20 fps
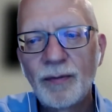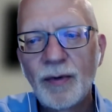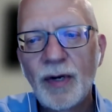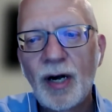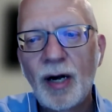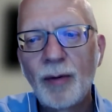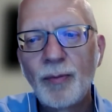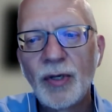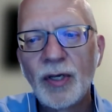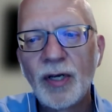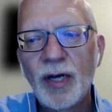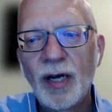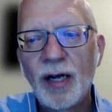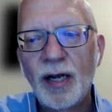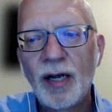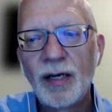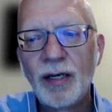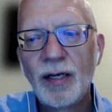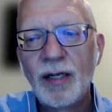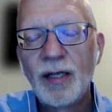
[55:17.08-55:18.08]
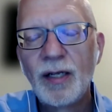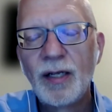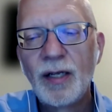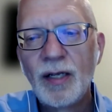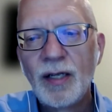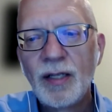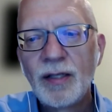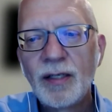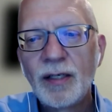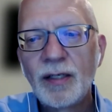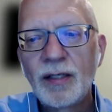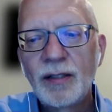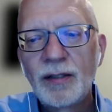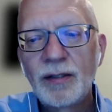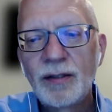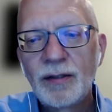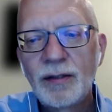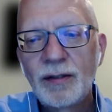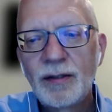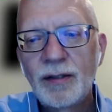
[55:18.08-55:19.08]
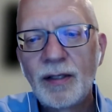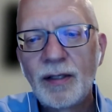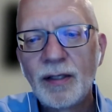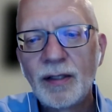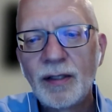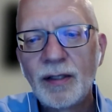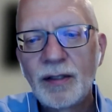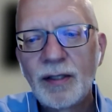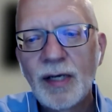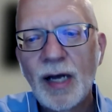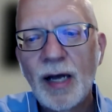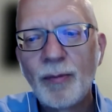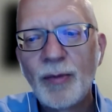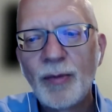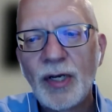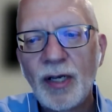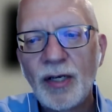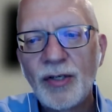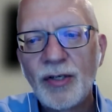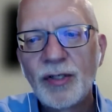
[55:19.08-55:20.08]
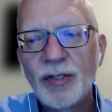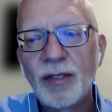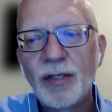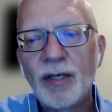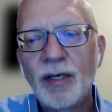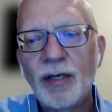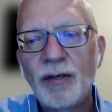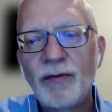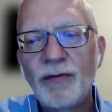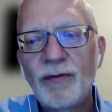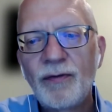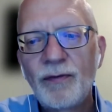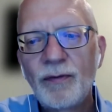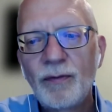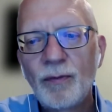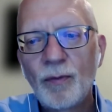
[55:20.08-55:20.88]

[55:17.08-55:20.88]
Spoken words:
harping on the combination of